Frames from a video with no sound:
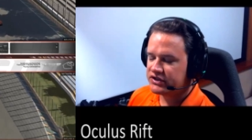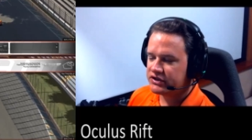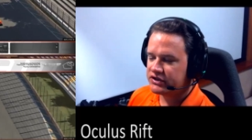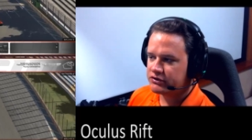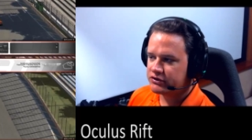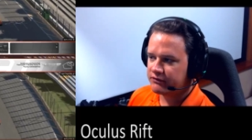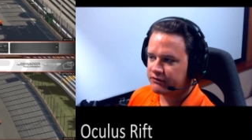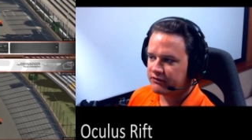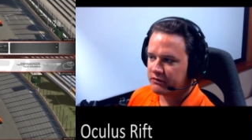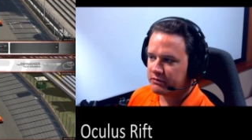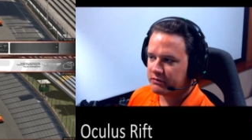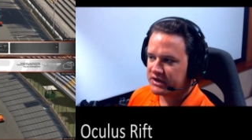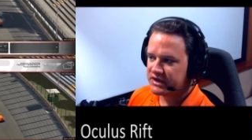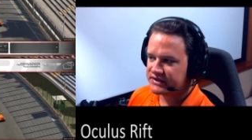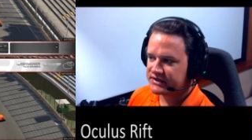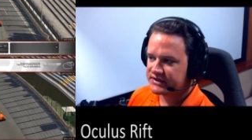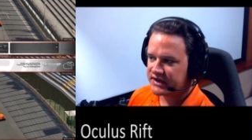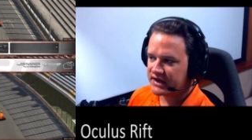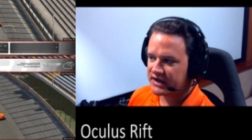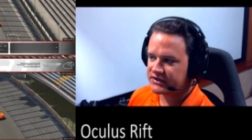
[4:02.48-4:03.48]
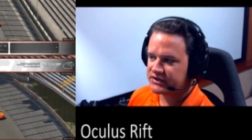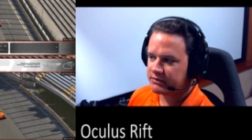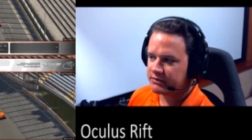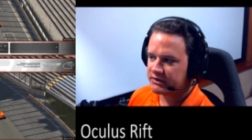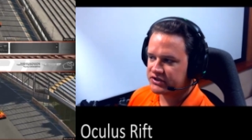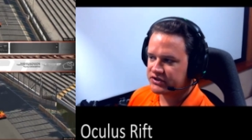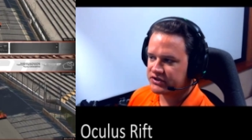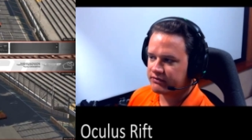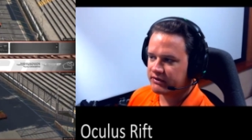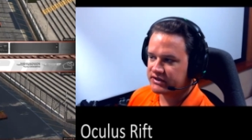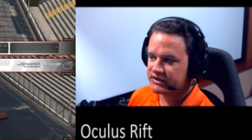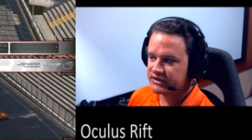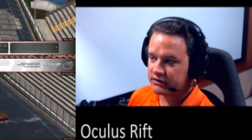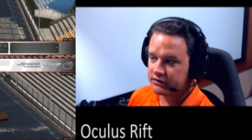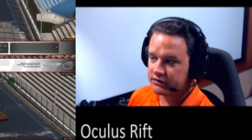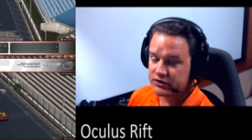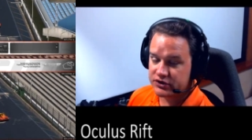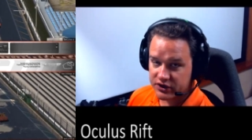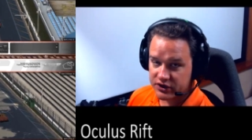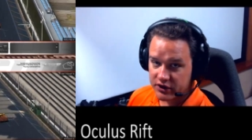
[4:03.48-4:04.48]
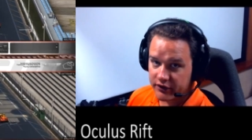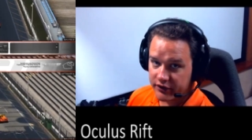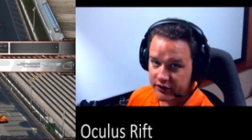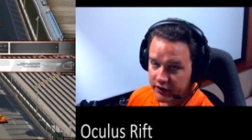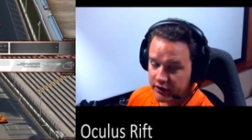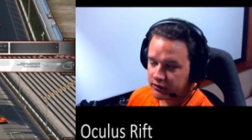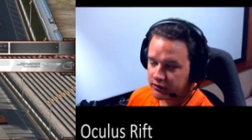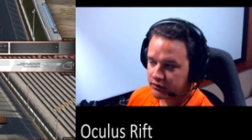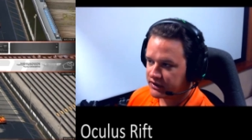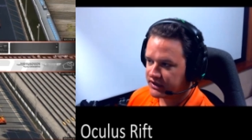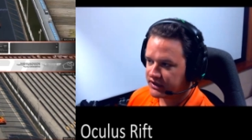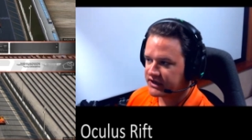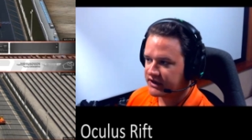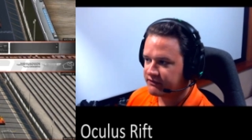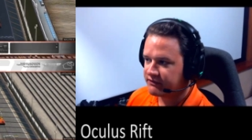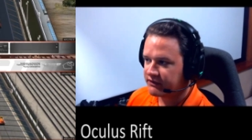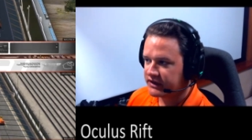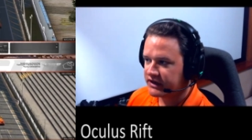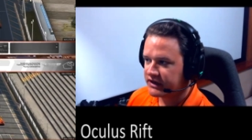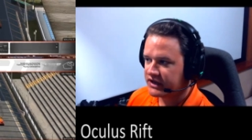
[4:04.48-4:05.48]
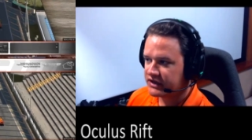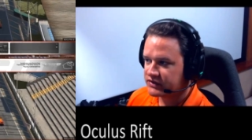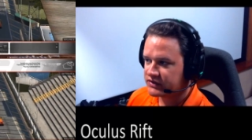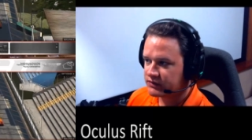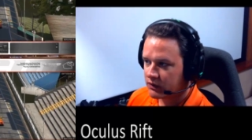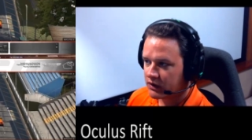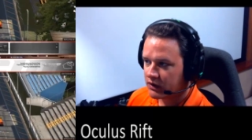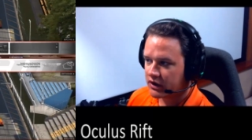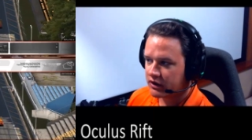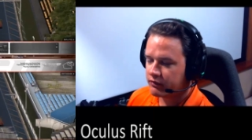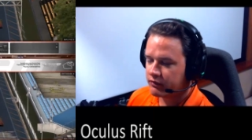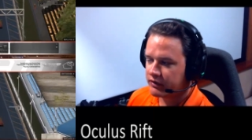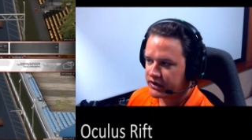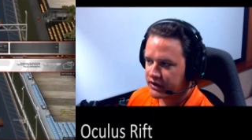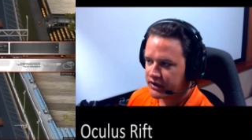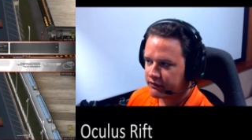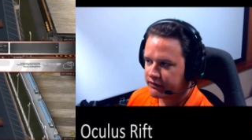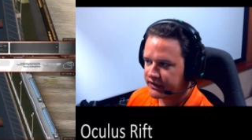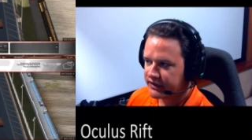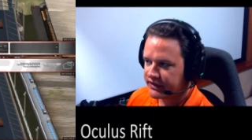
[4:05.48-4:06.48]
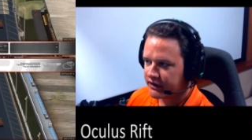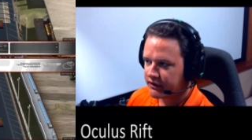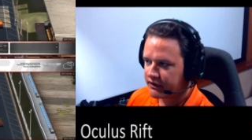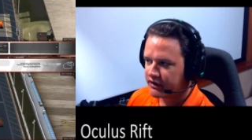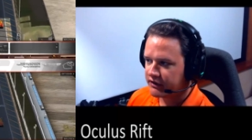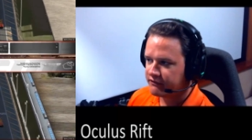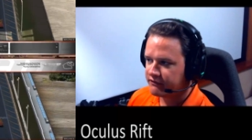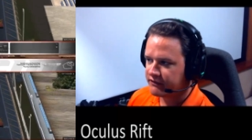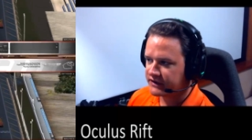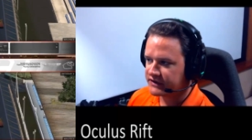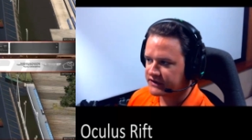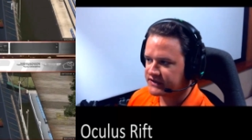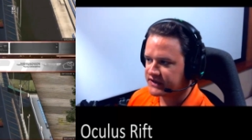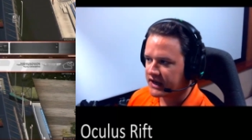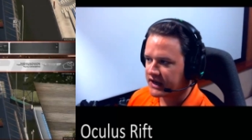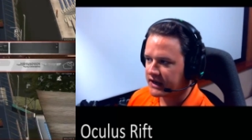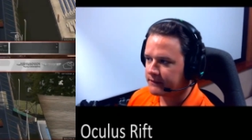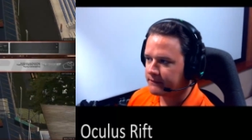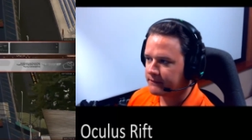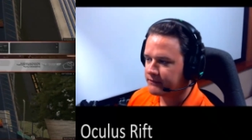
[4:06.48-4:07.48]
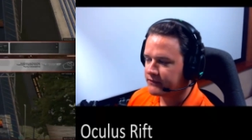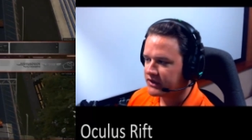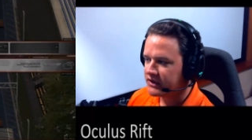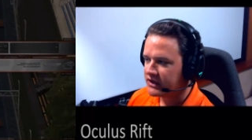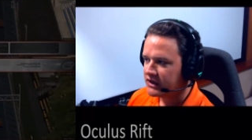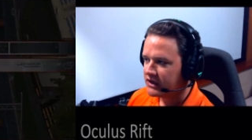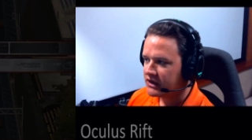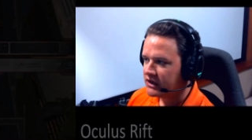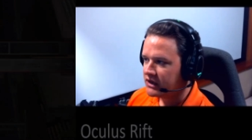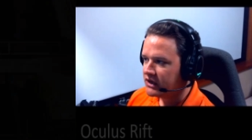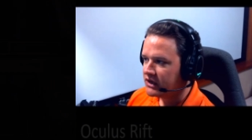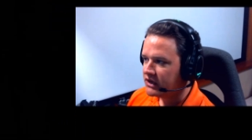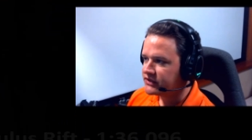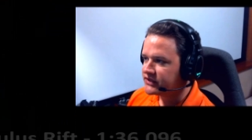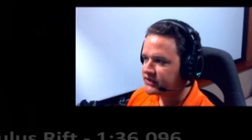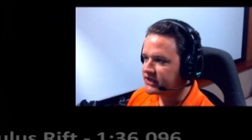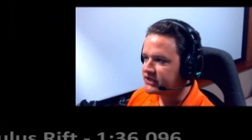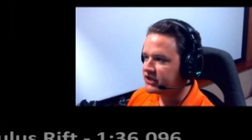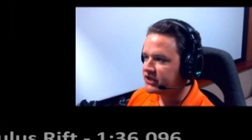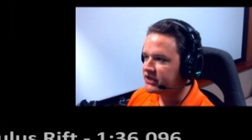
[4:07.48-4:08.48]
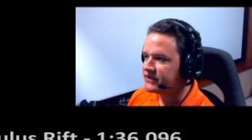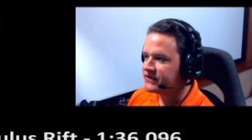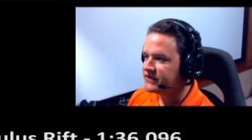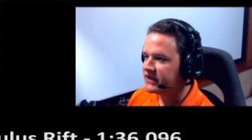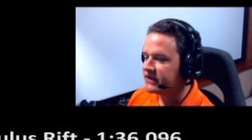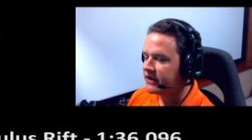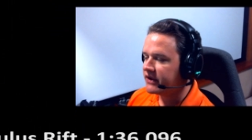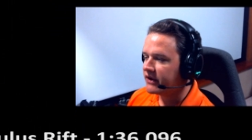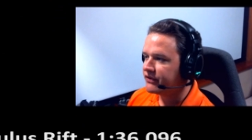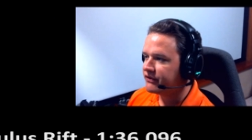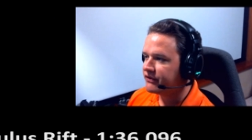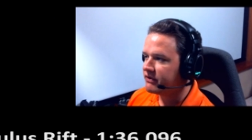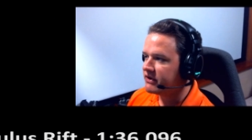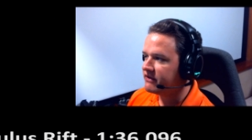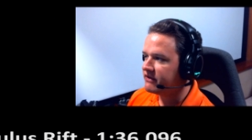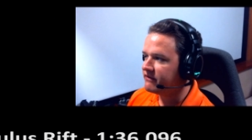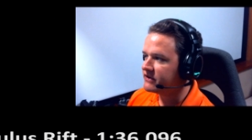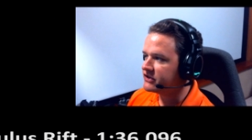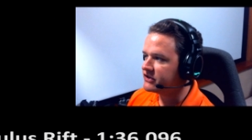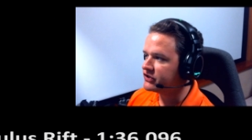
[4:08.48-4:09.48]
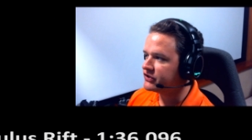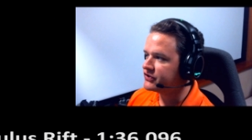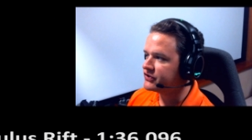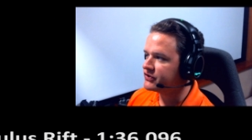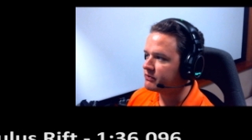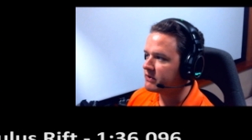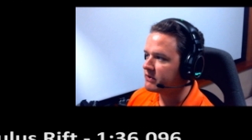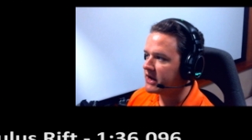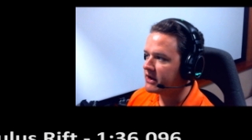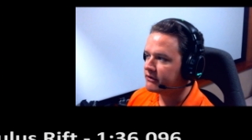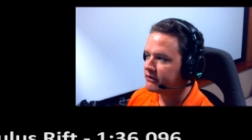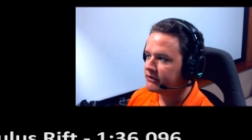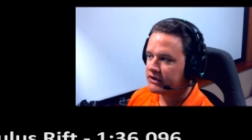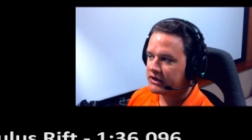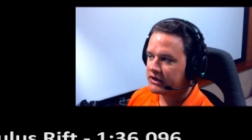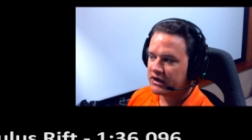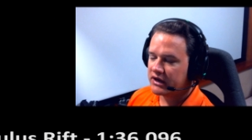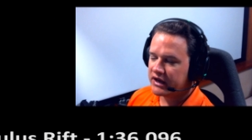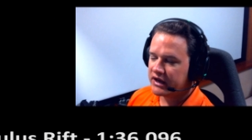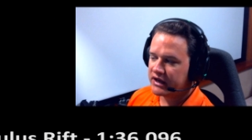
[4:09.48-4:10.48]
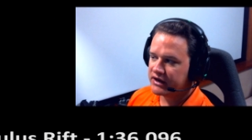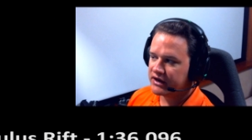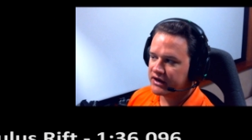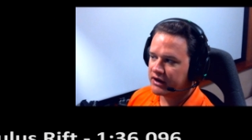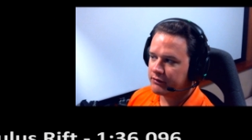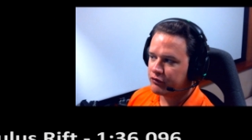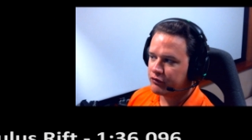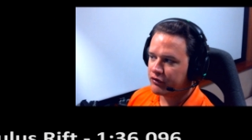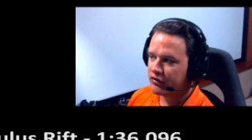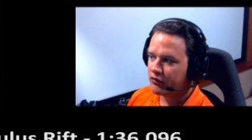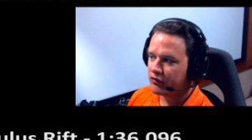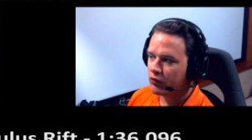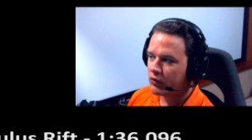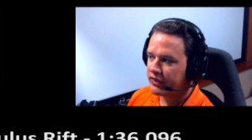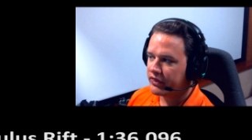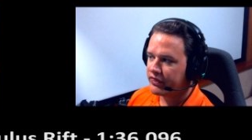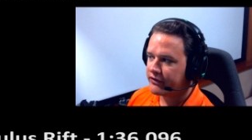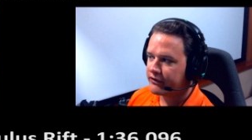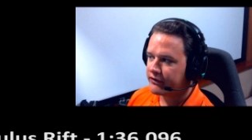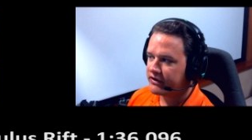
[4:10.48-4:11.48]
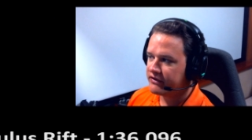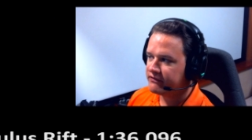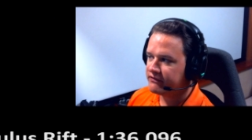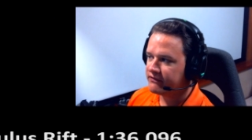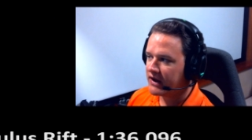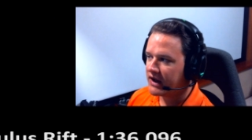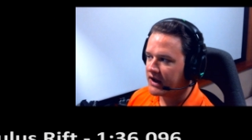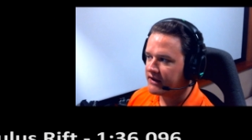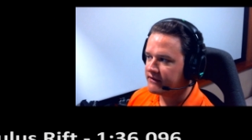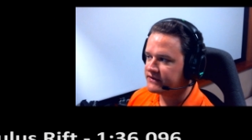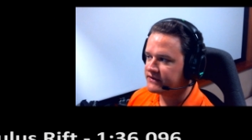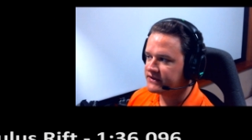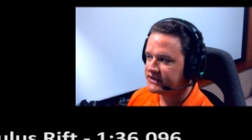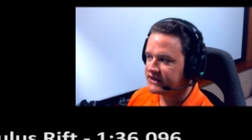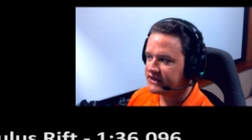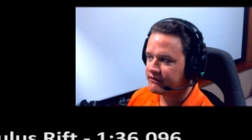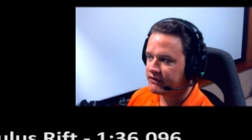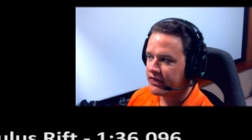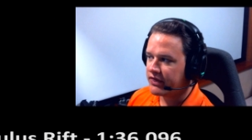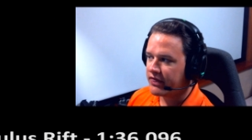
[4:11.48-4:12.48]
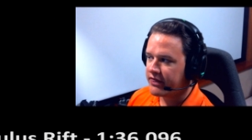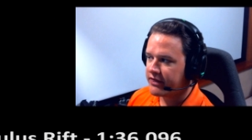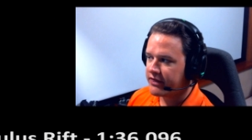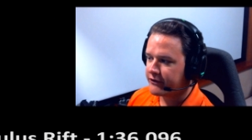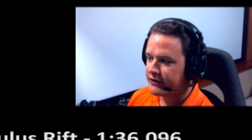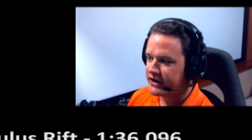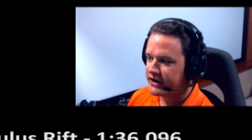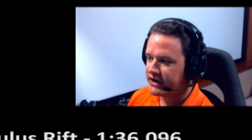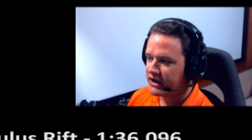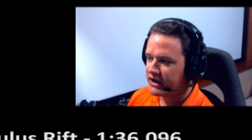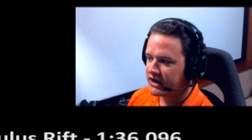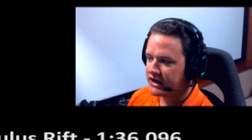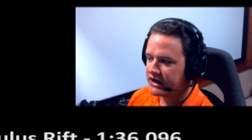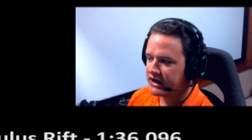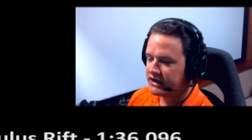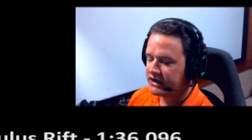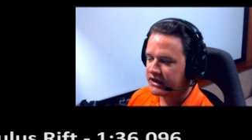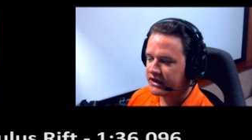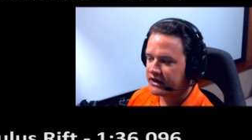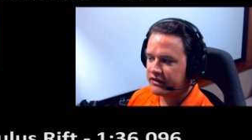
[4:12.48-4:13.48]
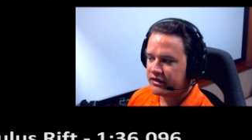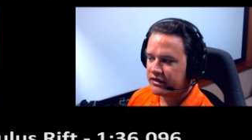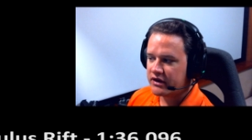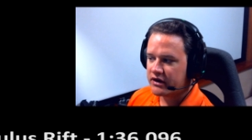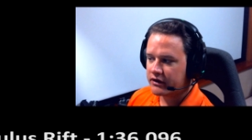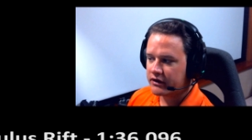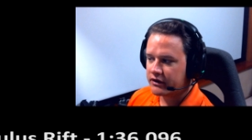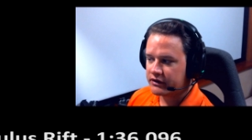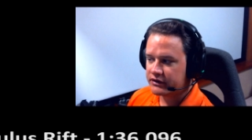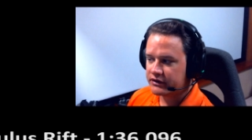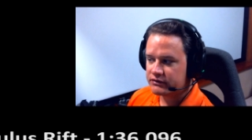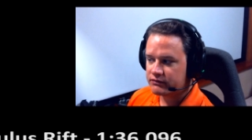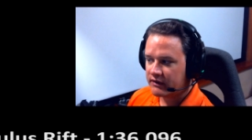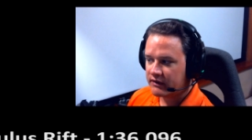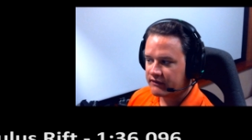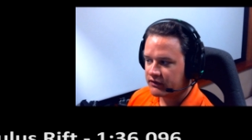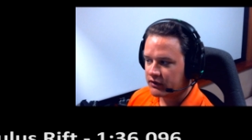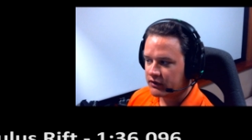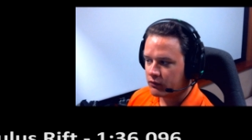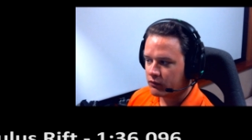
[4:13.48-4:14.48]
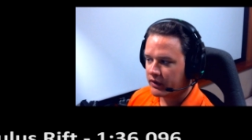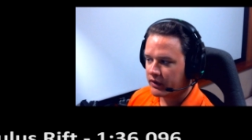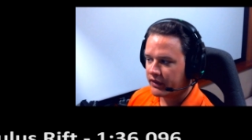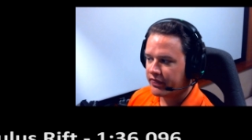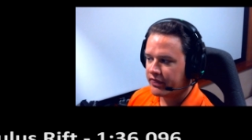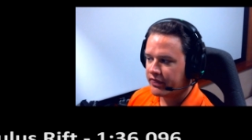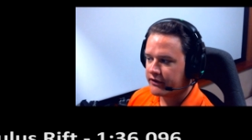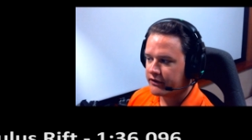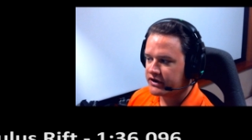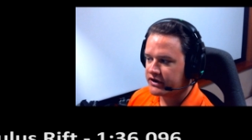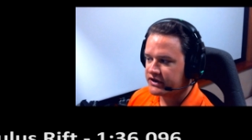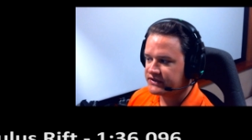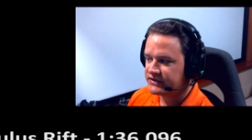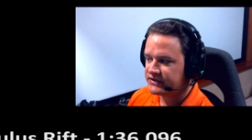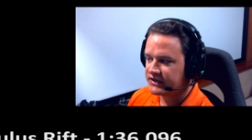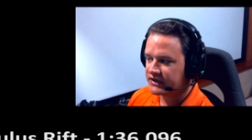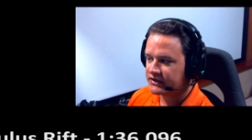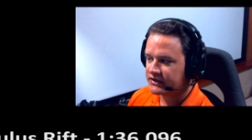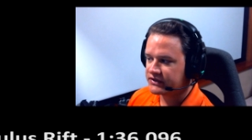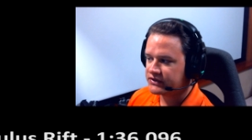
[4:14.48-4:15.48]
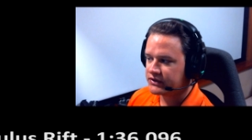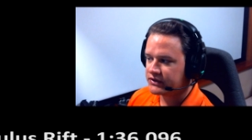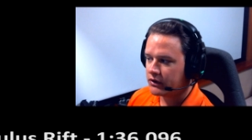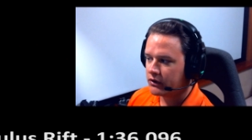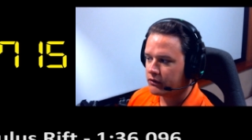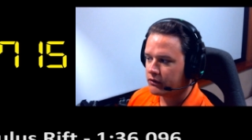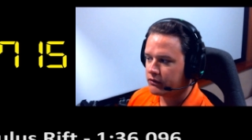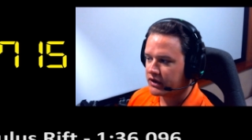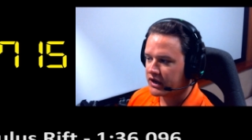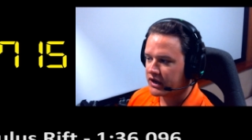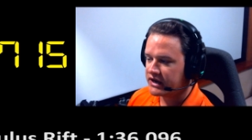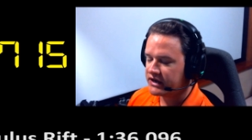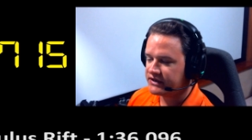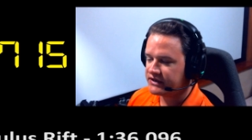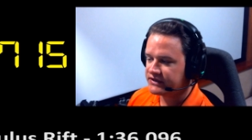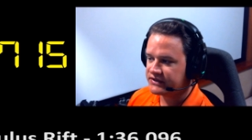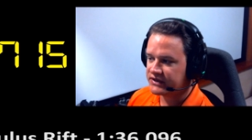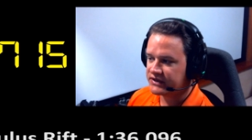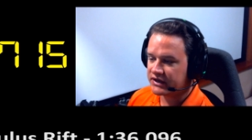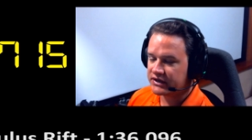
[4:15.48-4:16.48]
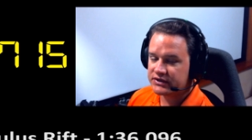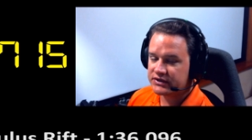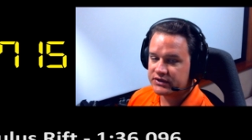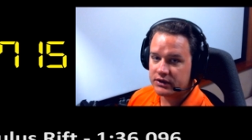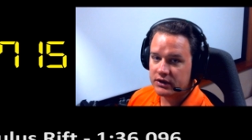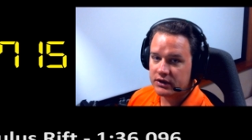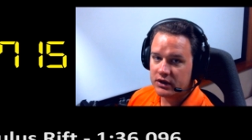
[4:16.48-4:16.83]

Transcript: issue for me is not so much the resolution, although it definitely needs work. We know that they're going to fix that. So as you can see there, 3D Vision Surround ended up with 135,739, and in the Oculus Rift, 136,096.